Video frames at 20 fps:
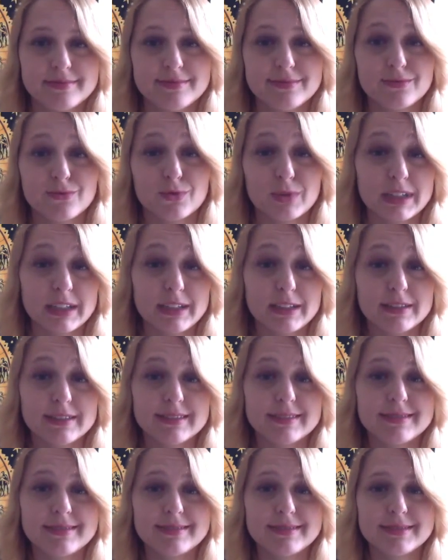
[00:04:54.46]

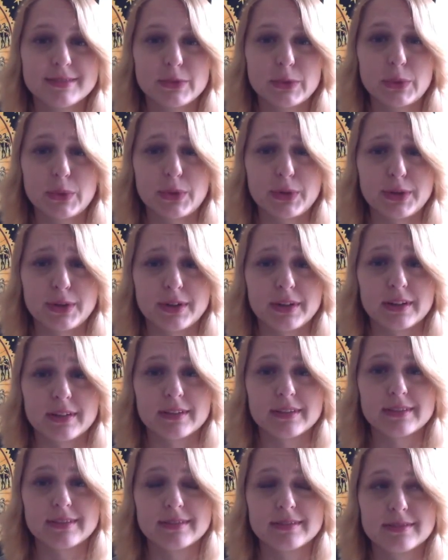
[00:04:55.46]
real or
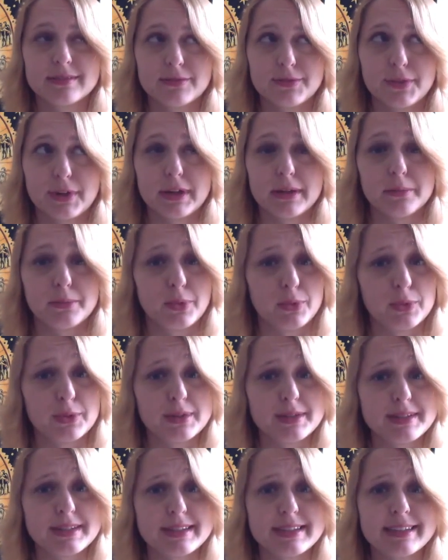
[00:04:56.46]
real
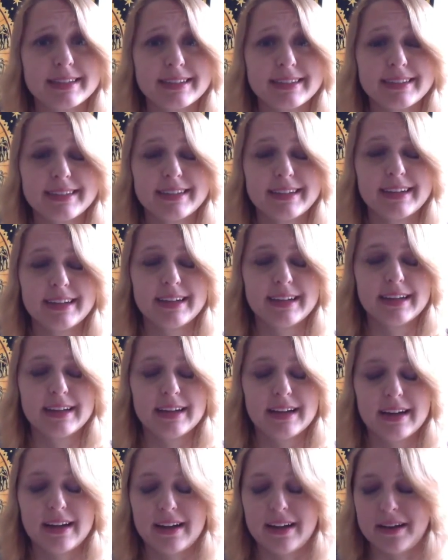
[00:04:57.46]
important.
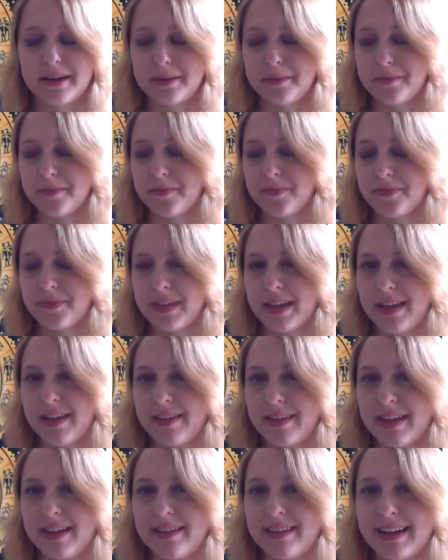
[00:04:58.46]
Um,
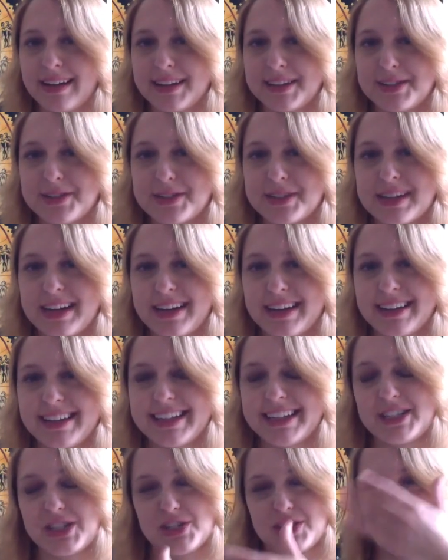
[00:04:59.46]
and then that could just kind of
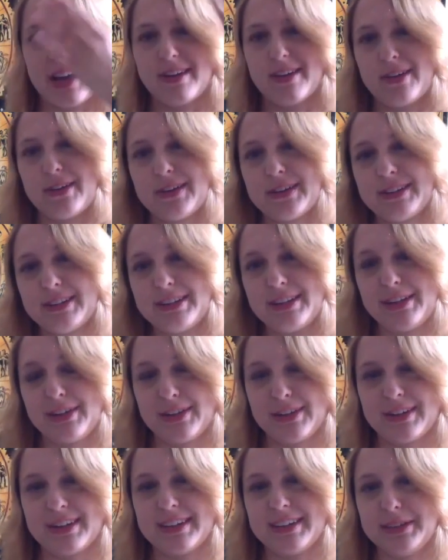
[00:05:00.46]
like shatter
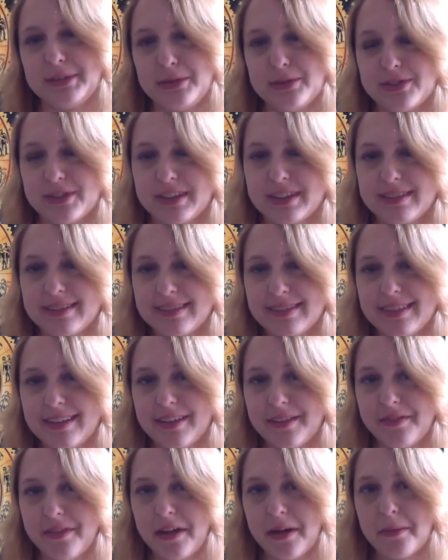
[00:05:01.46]
your illusion
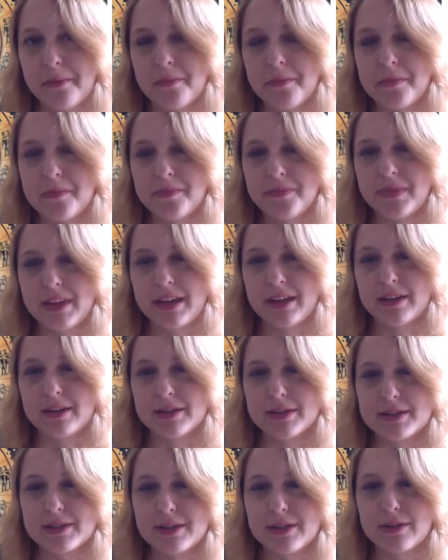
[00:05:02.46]
of them, you
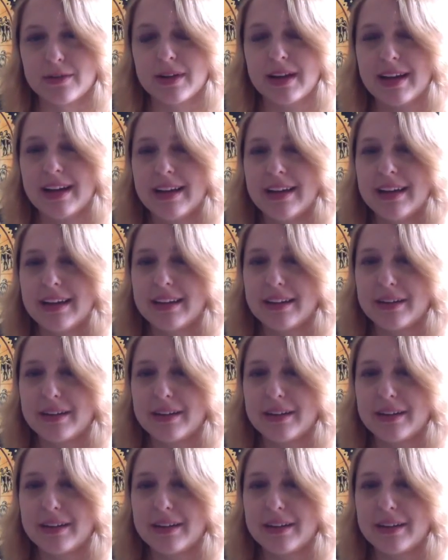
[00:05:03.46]
know? So it